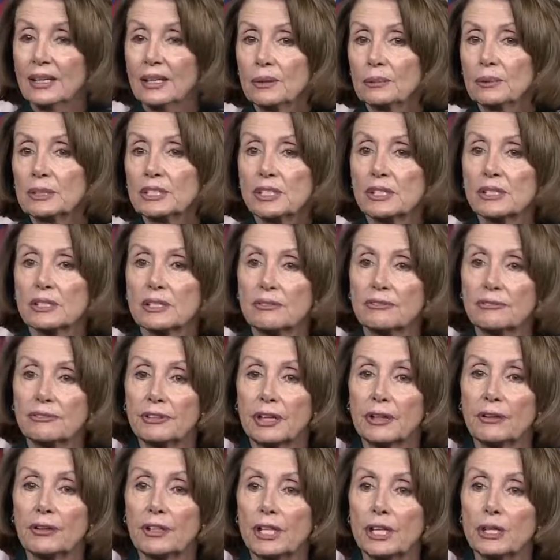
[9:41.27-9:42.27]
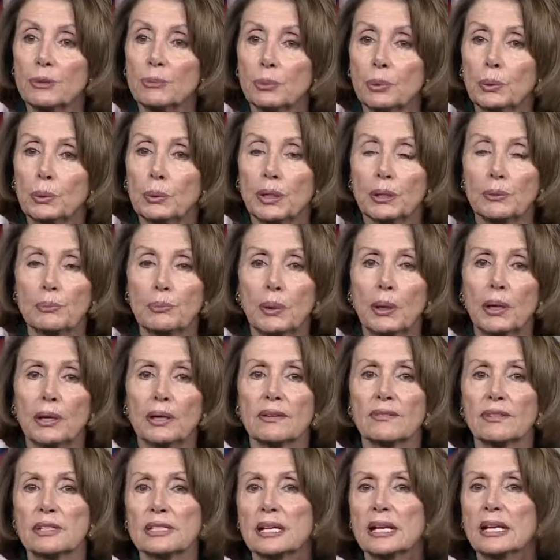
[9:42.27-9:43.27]
which is a very important part
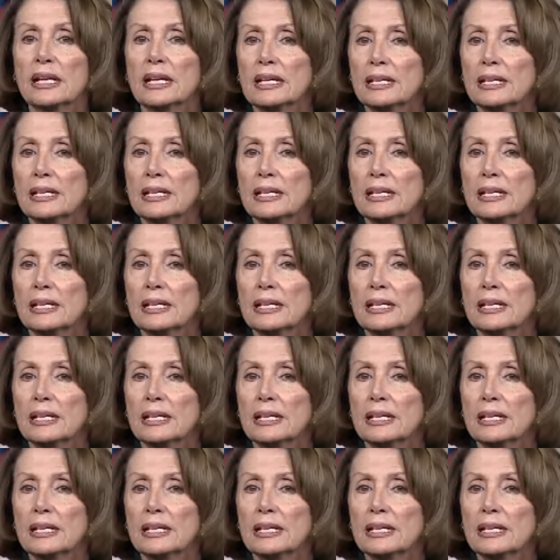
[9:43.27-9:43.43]
of this,